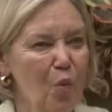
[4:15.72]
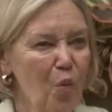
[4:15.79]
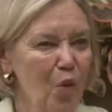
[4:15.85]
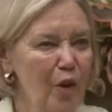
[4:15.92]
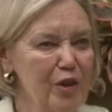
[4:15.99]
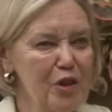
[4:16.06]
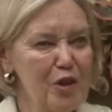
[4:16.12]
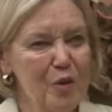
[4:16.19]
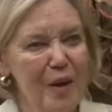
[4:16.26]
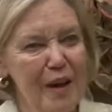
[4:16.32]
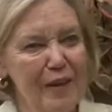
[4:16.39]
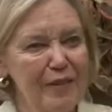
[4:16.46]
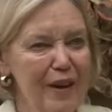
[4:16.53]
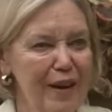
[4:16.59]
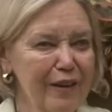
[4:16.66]
once you
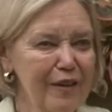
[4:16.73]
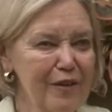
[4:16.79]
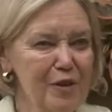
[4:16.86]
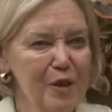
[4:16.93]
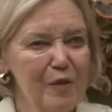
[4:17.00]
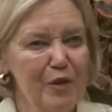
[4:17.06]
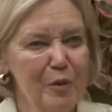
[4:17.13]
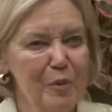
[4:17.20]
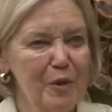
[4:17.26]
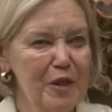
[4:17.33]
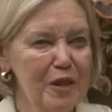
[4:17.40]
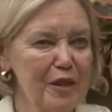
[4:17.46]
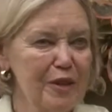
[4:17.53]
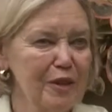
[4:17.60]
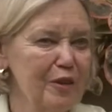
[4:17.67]
had knowledge of your
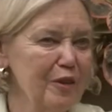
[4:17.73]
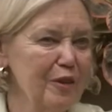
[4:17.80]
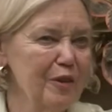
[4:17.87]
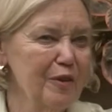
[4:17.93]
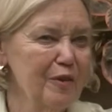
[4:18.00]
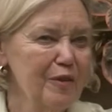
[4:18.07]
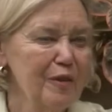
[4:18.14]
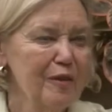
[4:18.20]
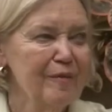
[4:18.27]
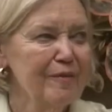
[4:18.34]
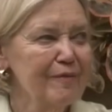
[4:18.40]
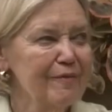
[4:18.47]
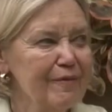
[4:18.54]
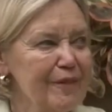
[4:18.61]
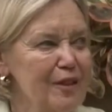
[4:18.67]
particular
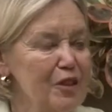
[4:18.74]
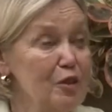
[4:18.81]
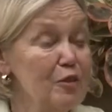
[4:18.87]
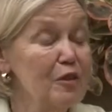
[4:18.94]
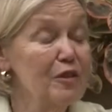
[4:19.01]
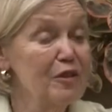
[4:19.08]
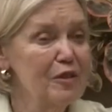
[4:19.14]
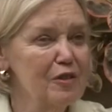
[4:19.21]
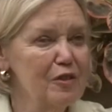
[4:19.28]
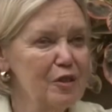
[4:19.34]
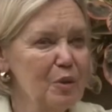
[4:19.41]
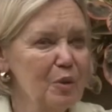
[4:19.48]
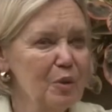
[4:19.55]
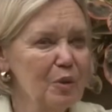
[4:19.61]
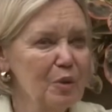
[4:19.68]
students in
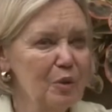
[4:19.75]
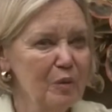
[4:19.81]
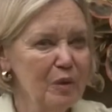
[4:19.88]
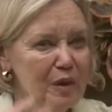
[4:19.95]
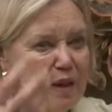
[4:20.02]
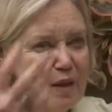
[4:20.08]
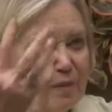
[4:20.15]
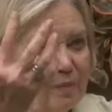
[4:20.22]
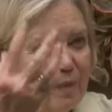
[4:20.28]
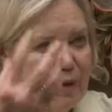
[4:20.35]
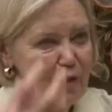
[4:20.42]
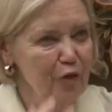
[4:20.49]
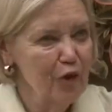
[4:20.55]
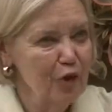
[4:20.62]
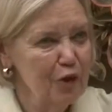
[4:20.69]
school, would kind of be
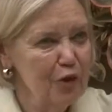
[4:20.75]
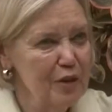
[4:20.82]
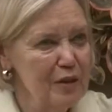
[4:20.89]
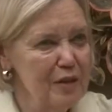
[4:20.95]
filtered